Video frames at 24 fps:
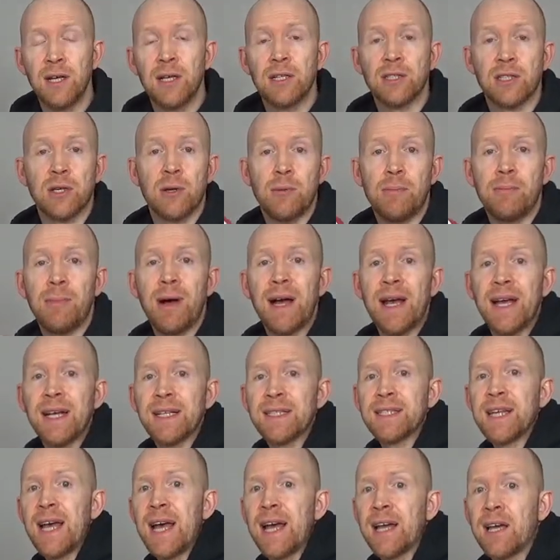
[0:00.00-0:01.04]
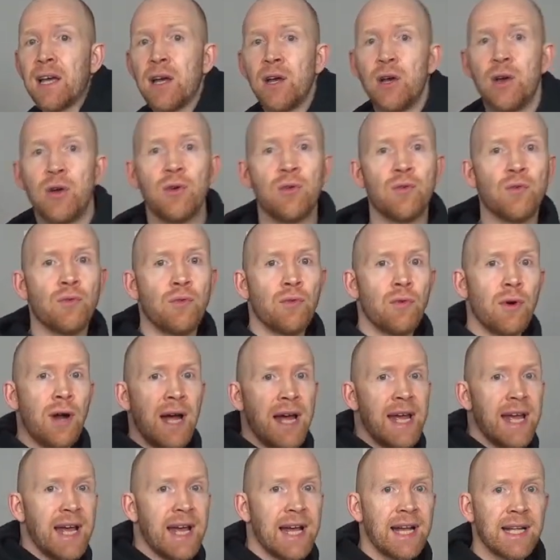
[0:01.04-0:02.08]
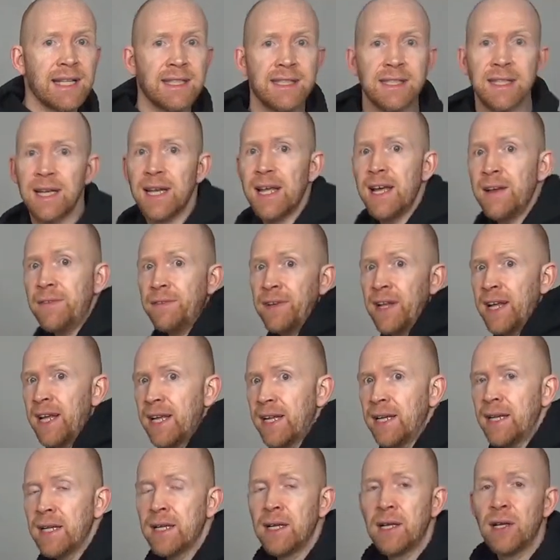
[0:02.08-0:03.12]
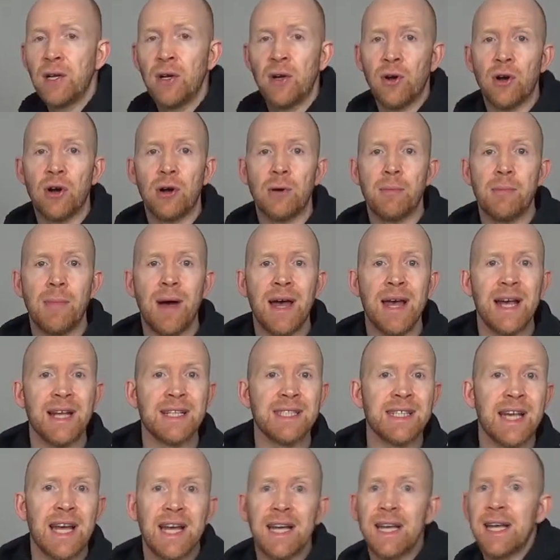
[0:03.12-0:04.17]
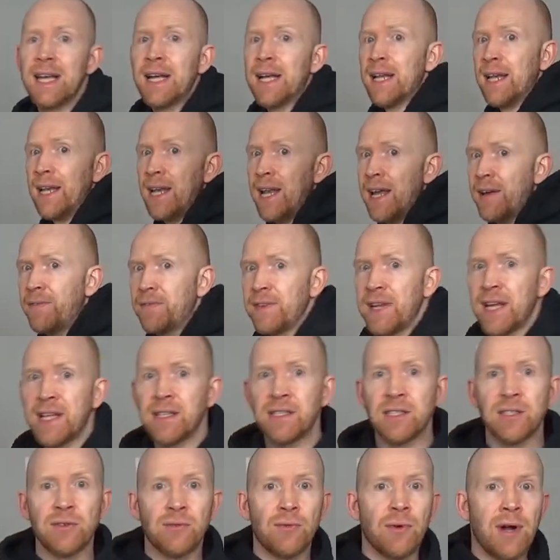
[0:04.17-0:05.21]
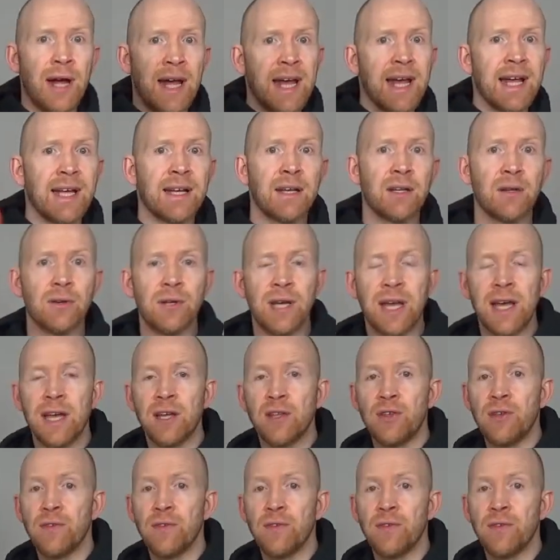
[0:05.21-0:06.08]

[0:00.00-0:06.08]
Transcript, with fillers: So we might attack right hand to left hand, or a right attack, left hand to right hand, okay?